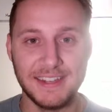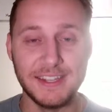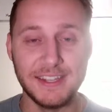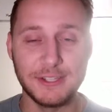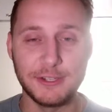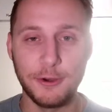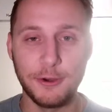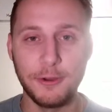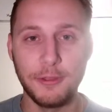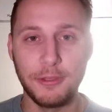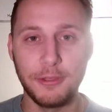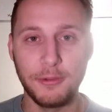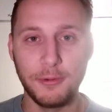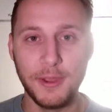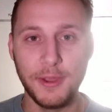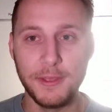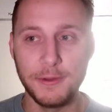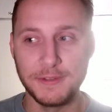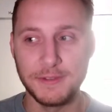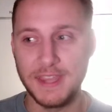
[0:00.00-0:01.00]
started
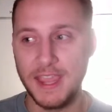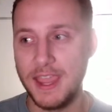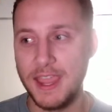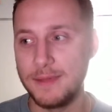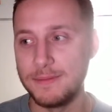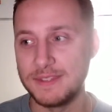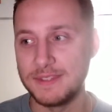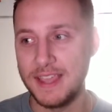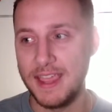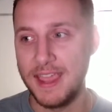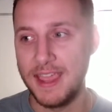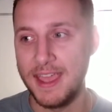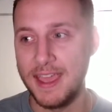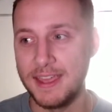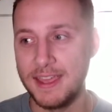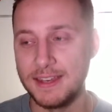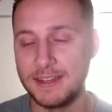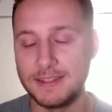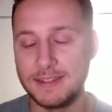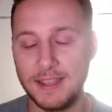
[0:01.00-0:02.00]
3 of those games,
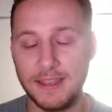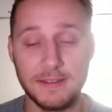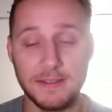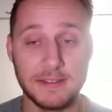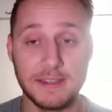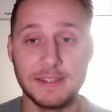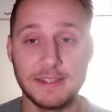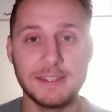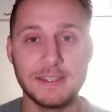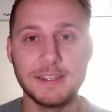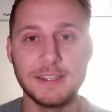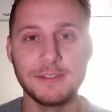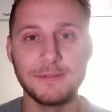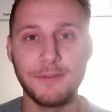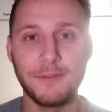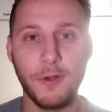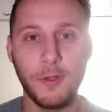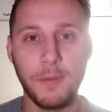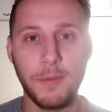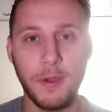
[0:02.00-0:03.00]
and the Sens season
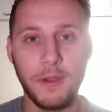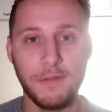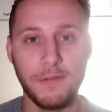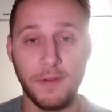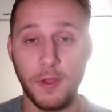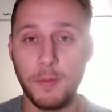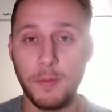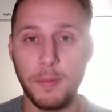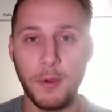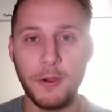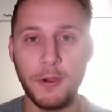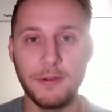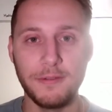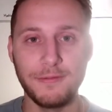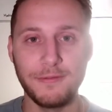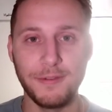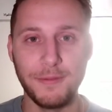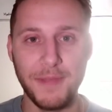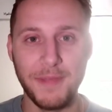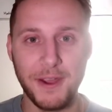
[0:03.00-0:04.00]
fell apart
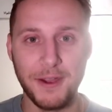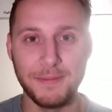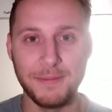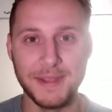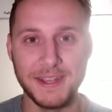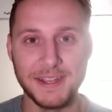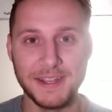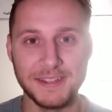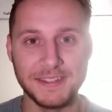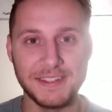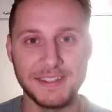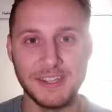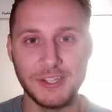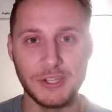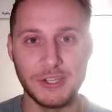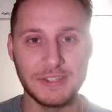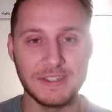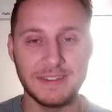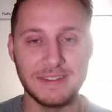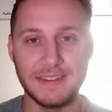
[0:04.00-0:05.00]
from there because he
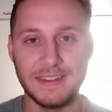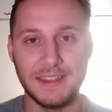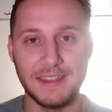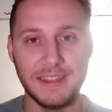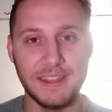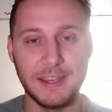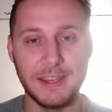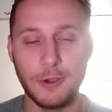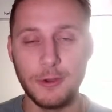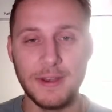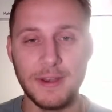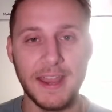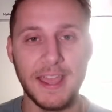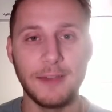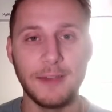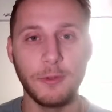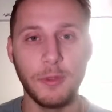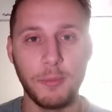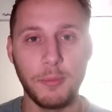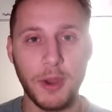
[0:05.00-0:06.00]
couldn't
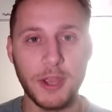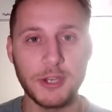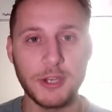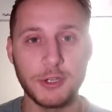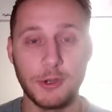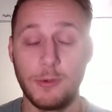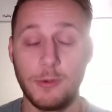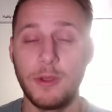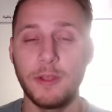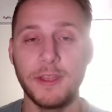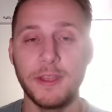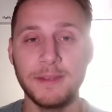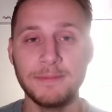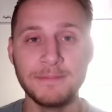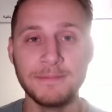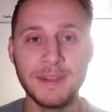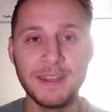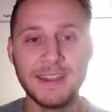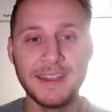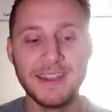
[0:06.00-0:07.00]
handle the pressure, really.
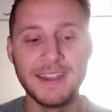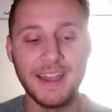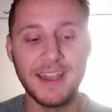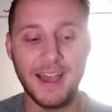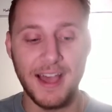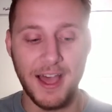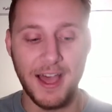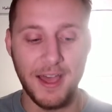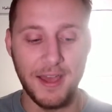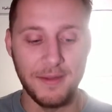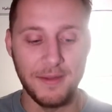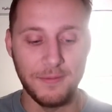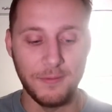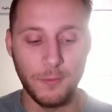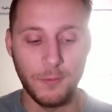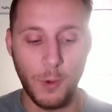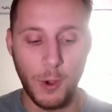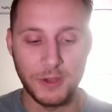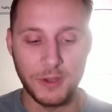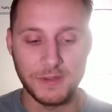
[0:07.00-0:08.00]

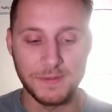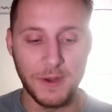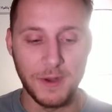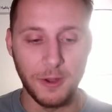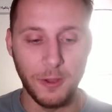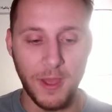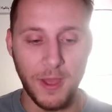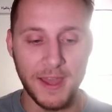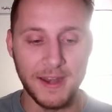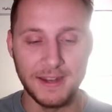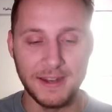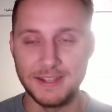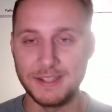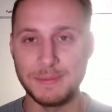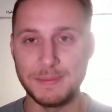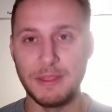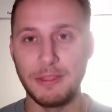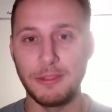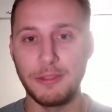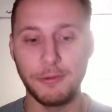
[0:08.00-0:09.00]
Whereas Meriläinen has
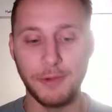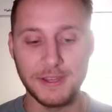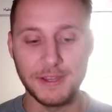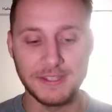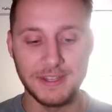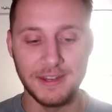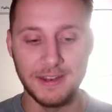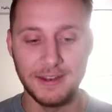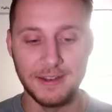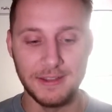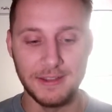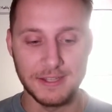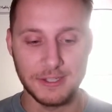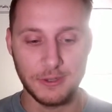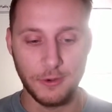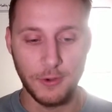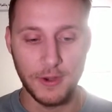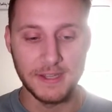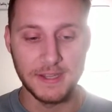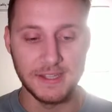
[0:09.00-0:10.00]
been thrusted into this
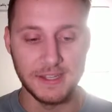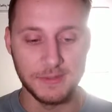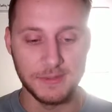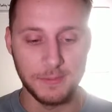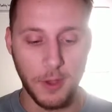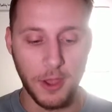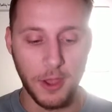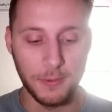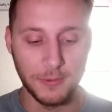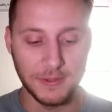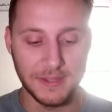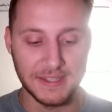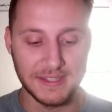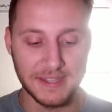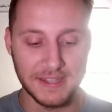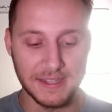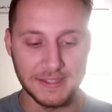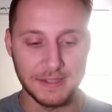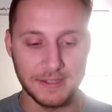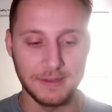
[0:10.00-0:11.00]
crazy spot with the
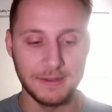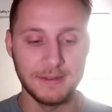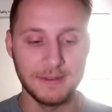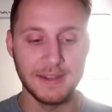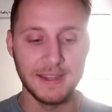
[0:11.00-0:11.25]
Sens in